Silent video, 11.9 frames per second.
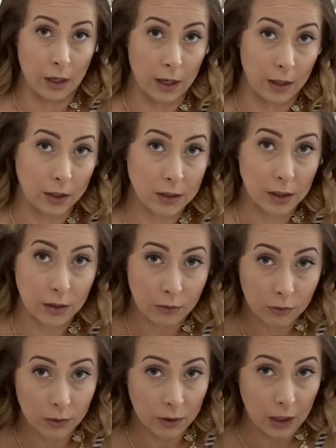I like to
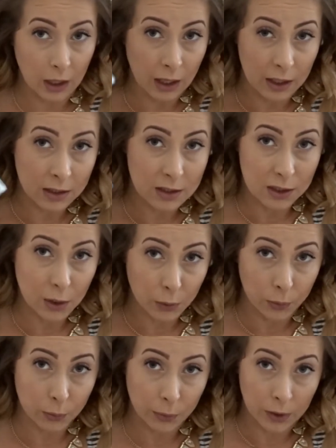give the ends a
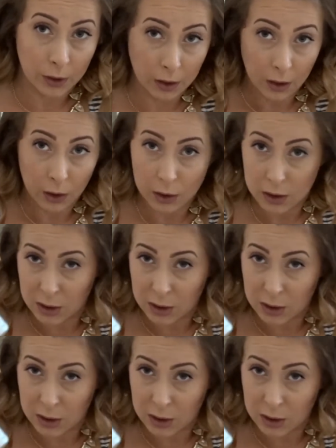really good